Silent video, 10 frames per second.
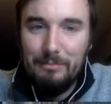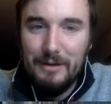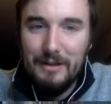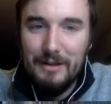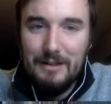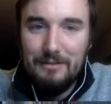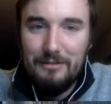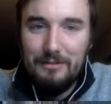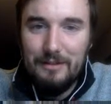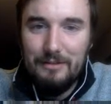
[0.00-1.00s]
But
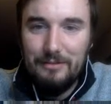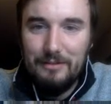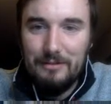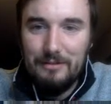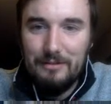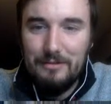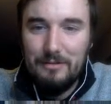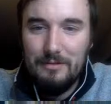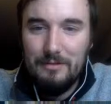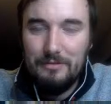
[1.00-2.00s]
that's a
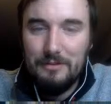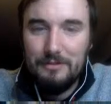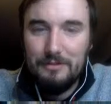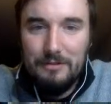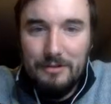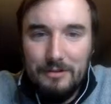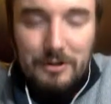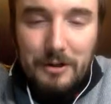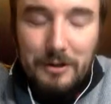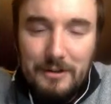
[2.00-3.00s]
serious degree of
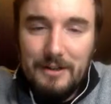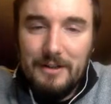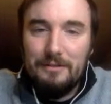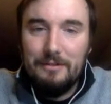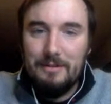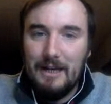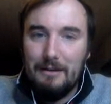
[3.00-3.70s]
shark nerdiness.